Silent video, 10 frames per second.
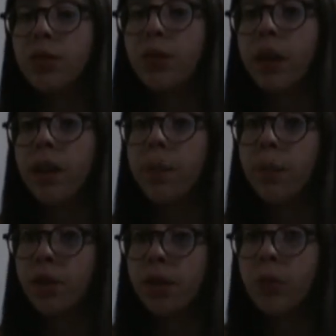took an
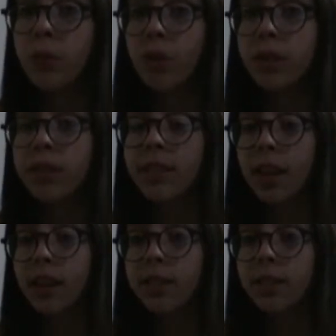important role
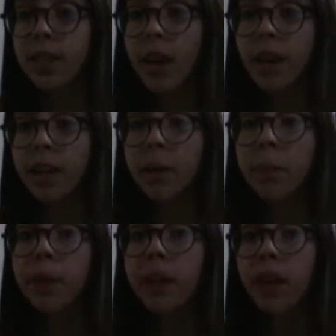inside
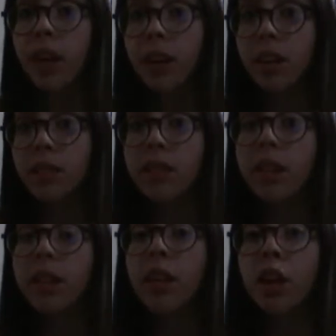society because
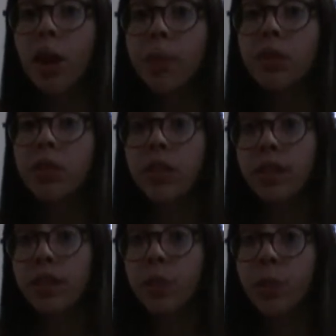the common
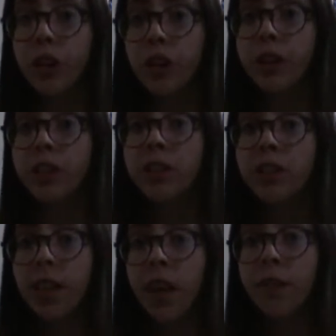citizens were
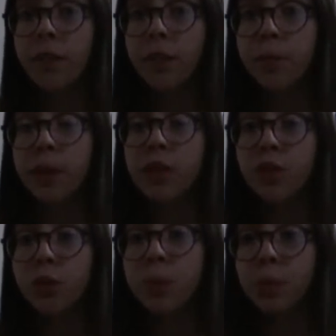characterized for being
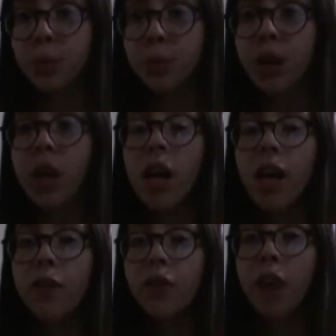too poor
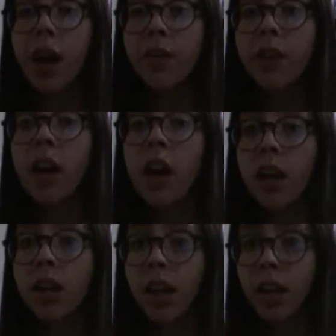and for having a
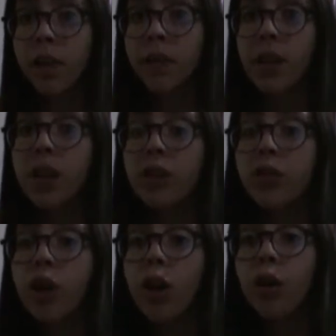hard life.
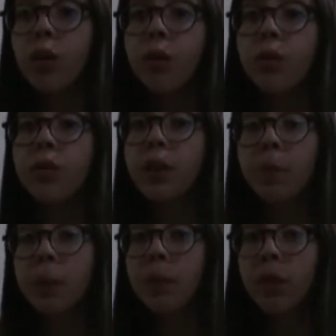So the
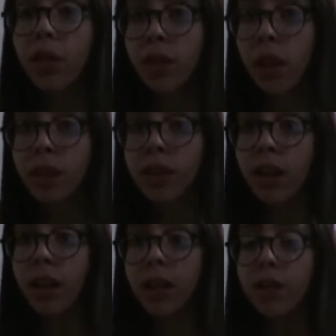people thought
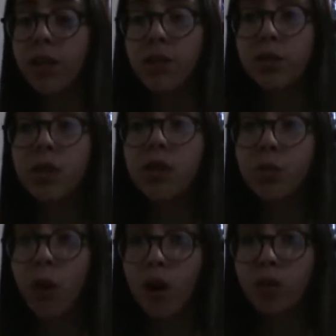that using
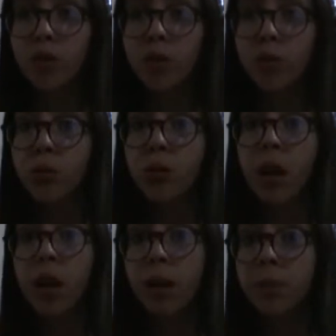drugs could
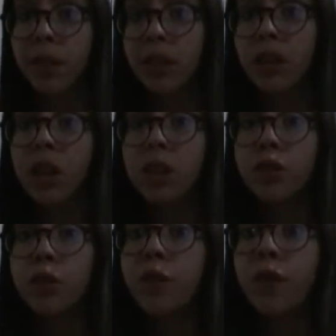help them
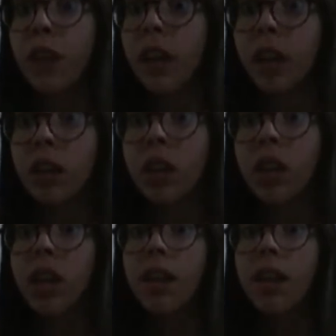to feel